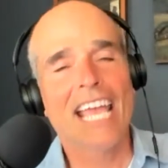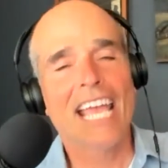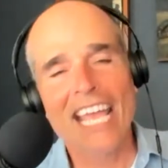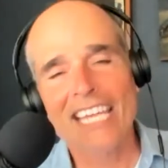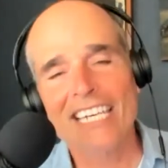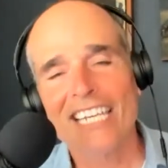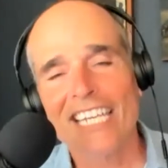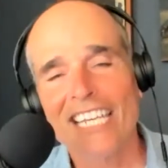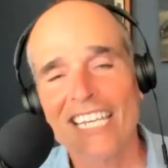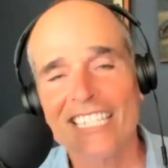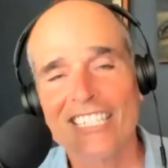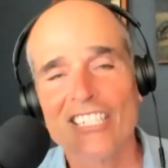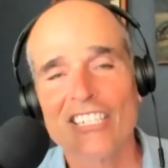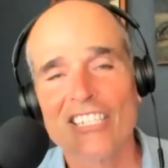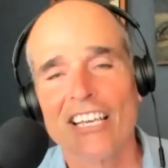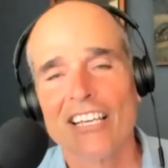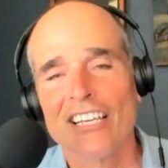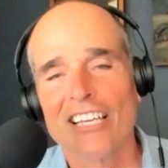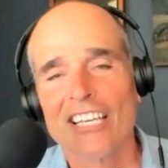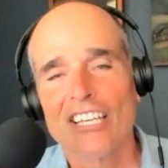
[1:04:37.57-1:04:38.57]
And
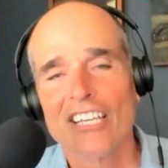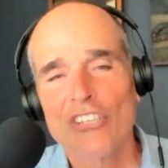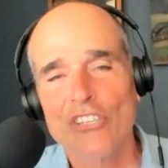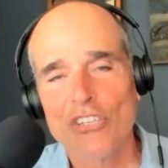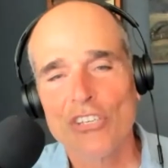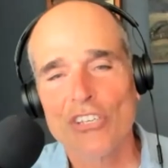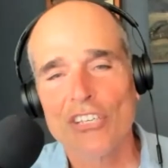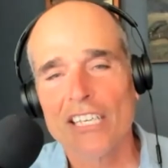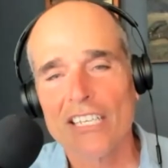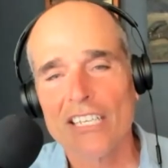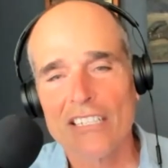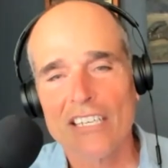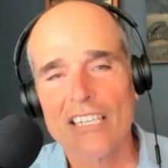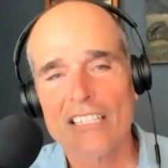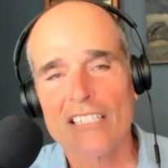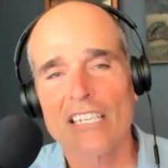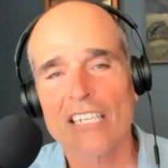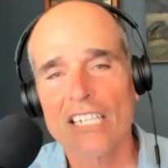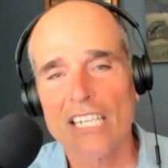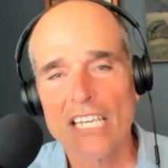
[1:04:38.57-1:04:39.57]
it's, it,
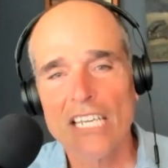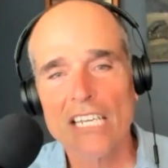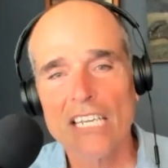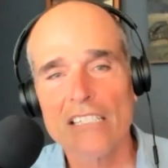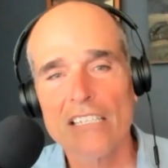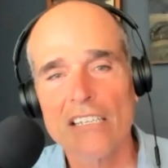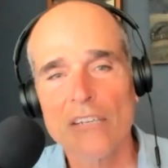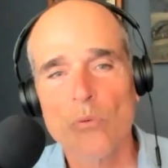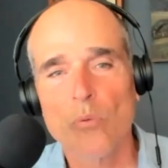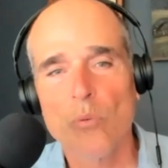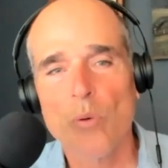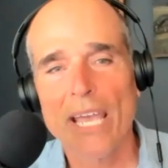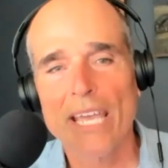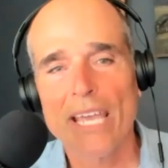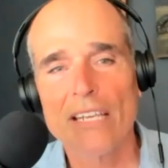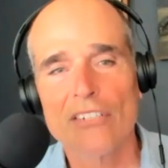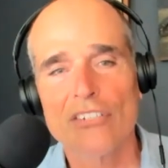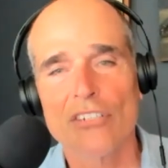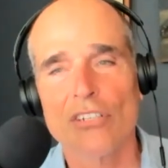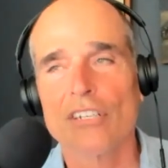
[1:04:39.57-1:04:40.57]
it's an easy
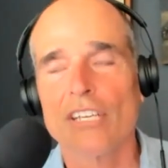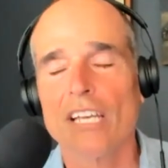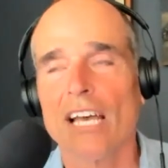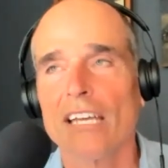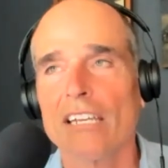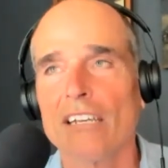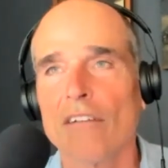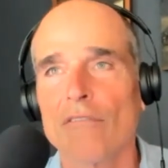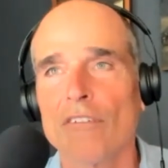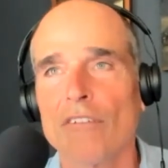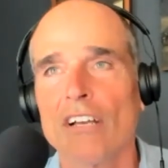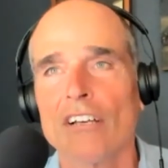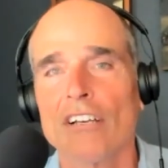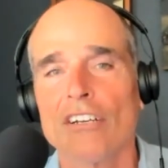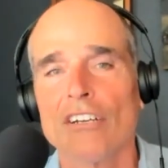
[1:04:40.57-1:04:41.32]
way to kind of